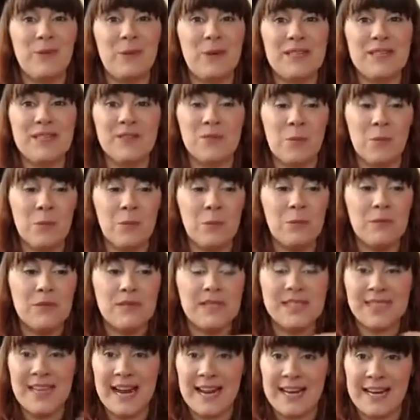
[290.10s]
with some
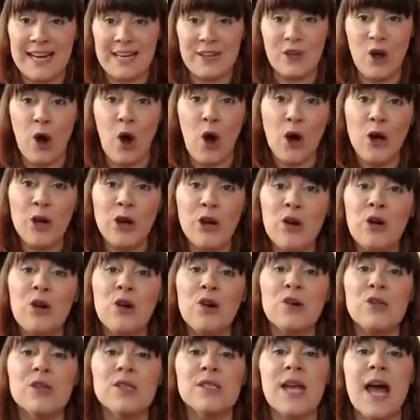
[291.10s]
scented
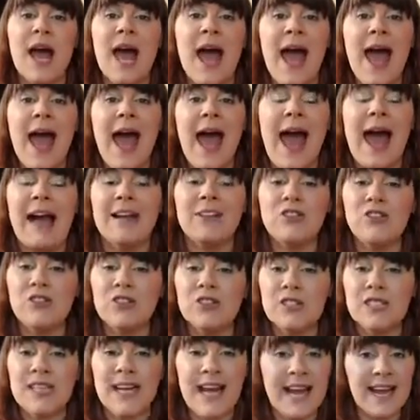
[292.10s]
oils, and
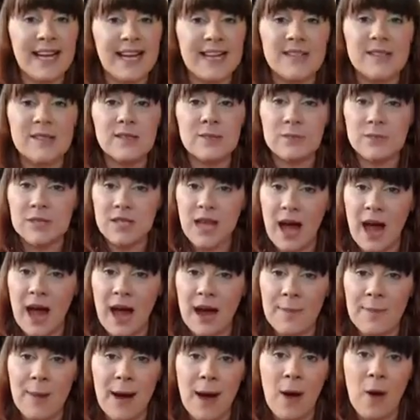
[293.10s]
just taking some
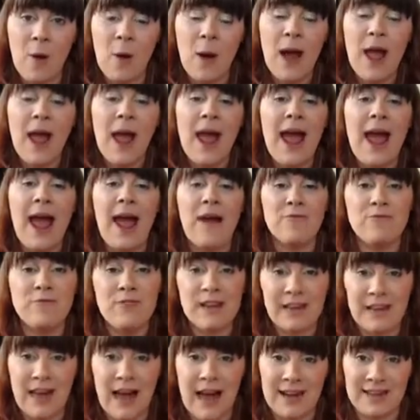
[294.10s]
time out and
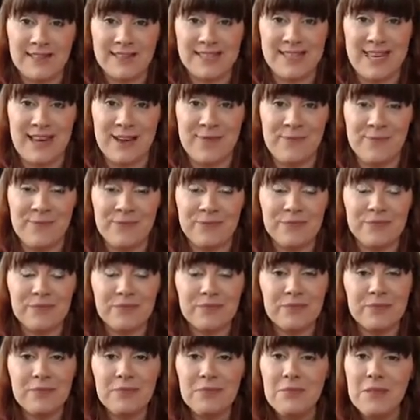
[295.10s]
relaxing.
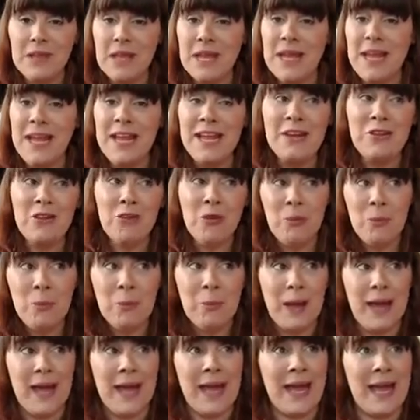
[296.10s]
It
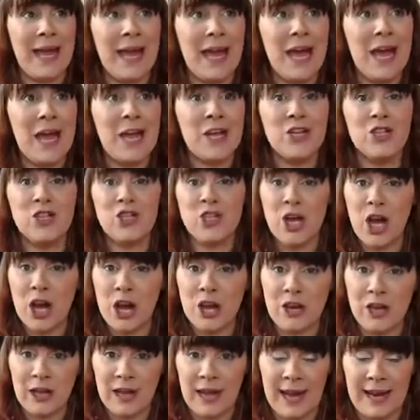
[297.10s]
could be
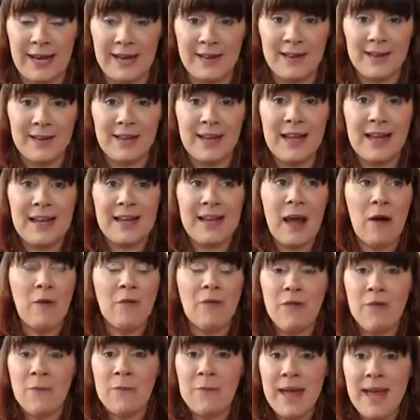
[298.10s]
journaling. Now
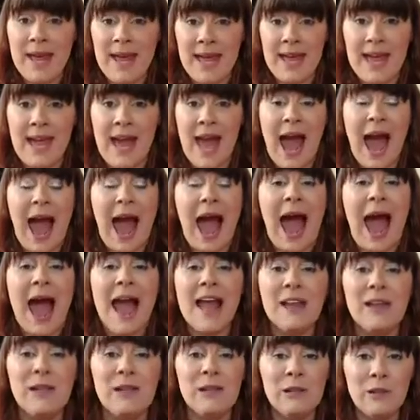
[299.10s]
for me,
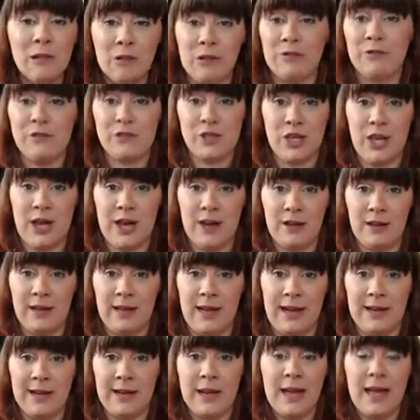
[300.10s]
I love
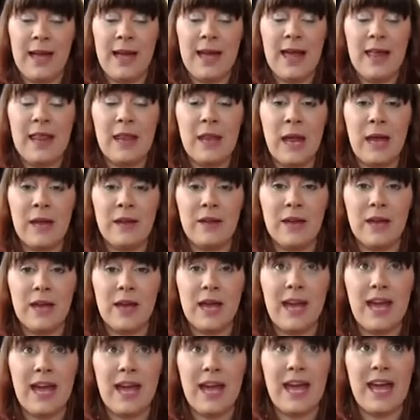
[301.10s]
journaling. Like,
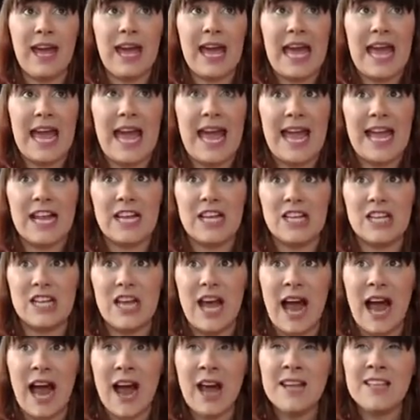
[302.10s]

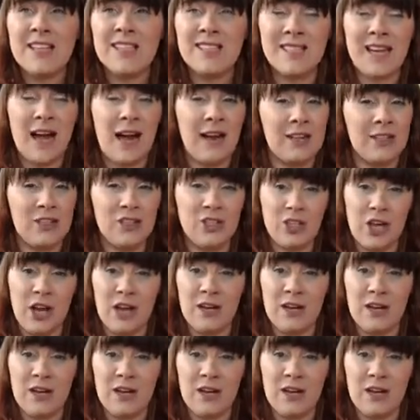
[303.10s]
I started